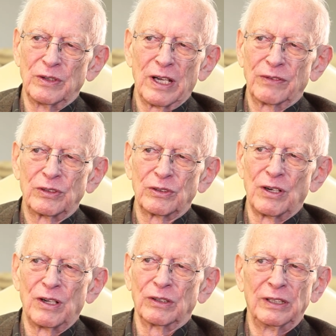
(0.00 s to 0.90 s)
After
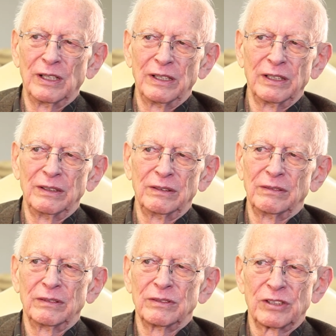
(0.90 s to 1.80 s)
all, killing
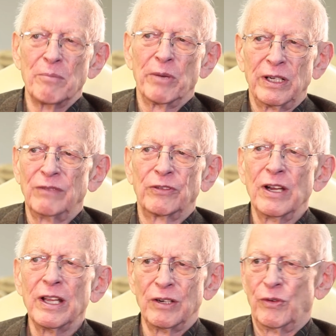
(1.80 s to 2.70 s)
somebody for
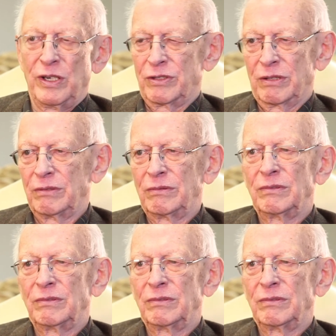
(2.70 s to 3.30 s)
any reason,